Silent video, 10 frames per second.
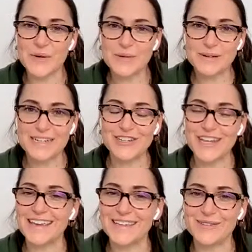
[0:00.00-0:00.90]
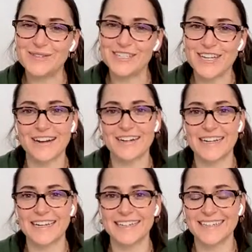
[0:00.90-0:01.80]
I so appreciate you
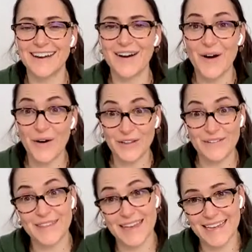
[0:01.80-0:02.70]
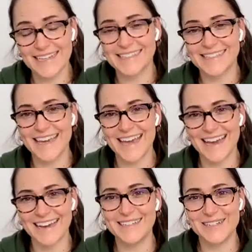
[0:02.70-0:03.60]
sharing all of this
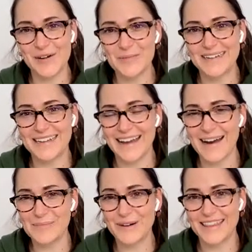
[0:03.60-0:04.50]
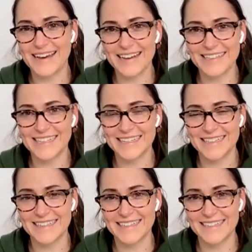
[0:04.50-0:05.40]
and opening up with us
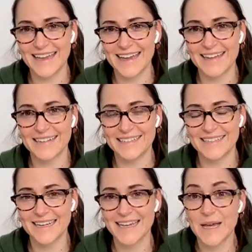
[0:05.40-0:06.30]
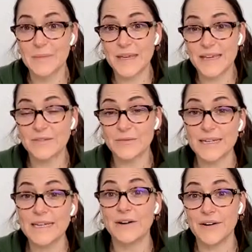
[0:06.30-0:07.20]
and
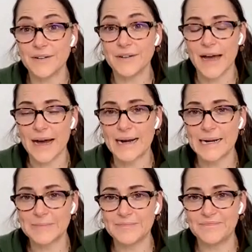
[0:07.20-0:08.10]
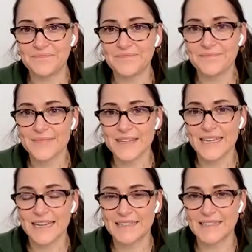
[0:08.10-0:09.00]
being real.
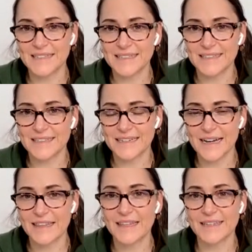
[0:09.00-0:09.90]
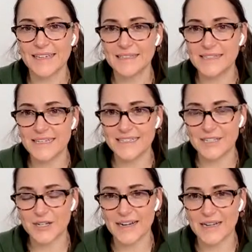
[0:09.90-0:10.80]
It's, I think,
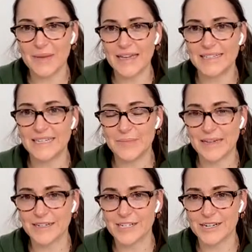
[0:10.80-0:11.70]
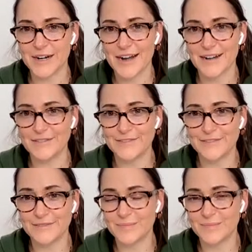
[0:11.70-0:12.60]
easy to try to paint a picture
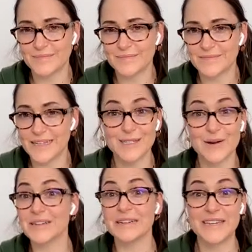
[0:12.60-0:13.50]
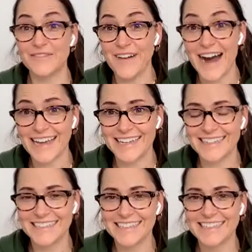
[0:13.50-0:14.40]
of it's all going to be
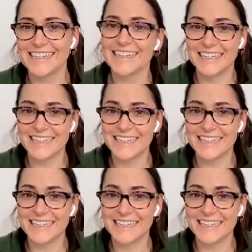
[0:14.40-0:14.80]
fine.